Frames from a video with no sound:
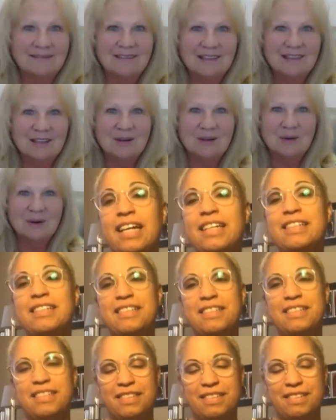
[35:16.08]
Yes.
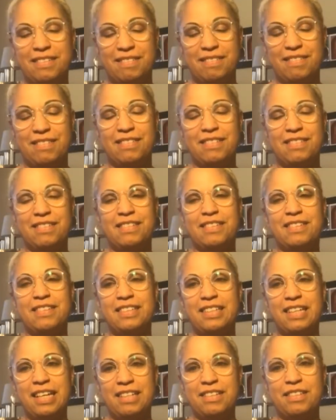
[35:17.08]

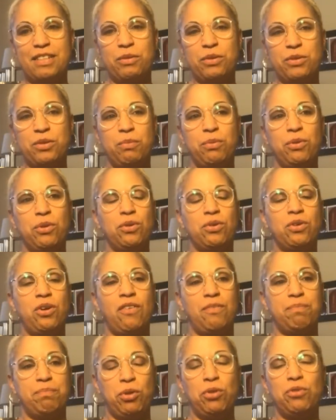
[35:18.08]
Yes, it was a beautiful,
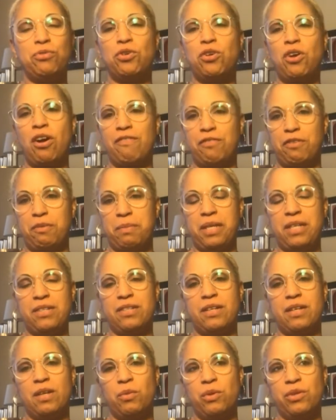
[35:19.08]
beautiful
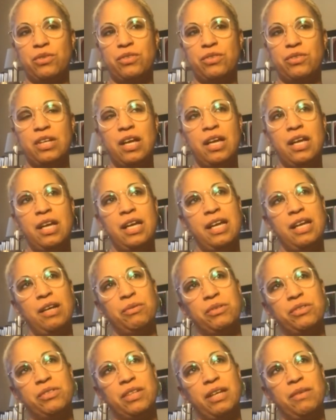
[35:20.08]
confirmation, and
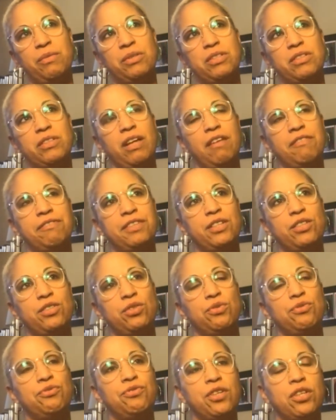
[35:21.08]
it was lovely
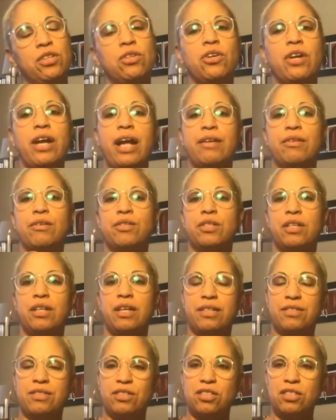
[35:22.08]
to feel her energy
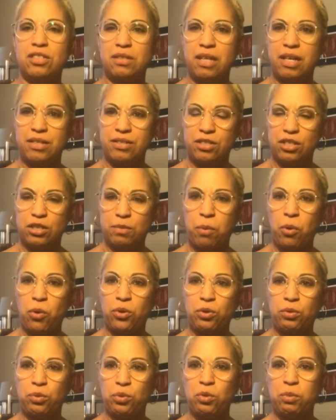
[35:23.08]
as she spoke
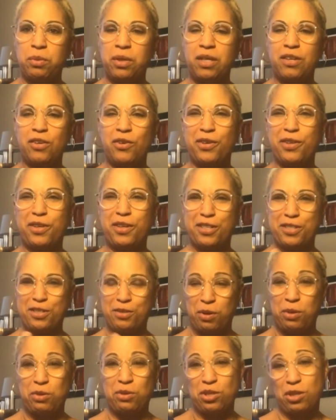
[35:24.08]
through me, because
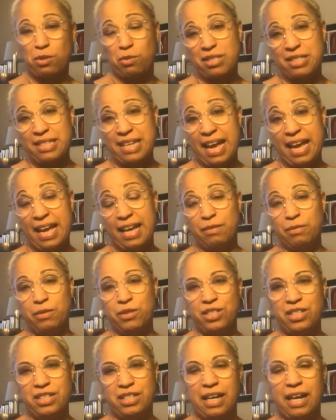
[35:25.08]
she was 10 when
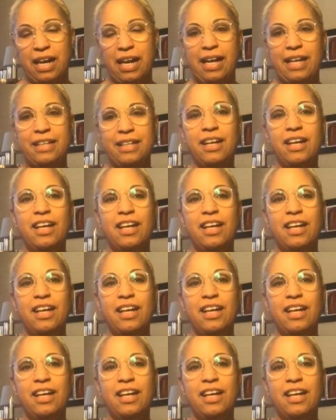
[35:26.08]
she died.